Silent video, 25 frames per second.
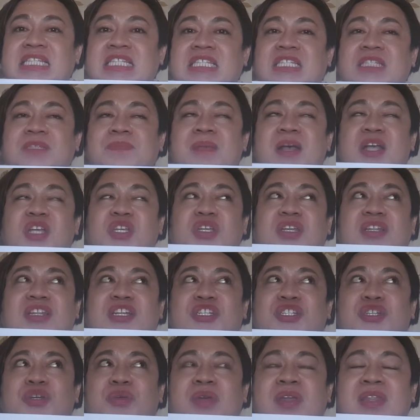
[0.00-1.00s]
especially
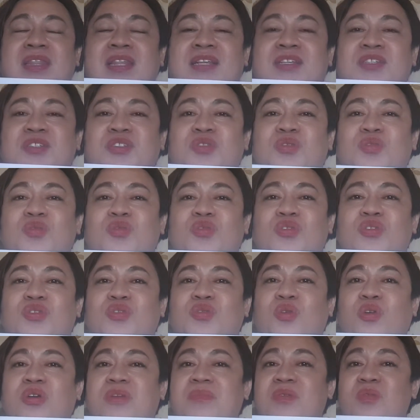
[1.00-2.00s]
during the
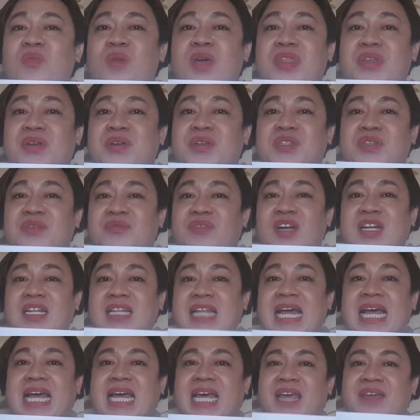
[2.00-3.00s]
stormy weathers of our
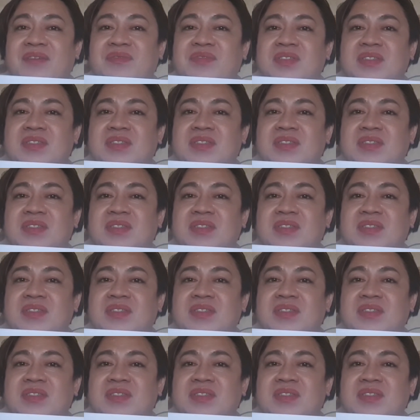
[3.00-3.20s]
lives.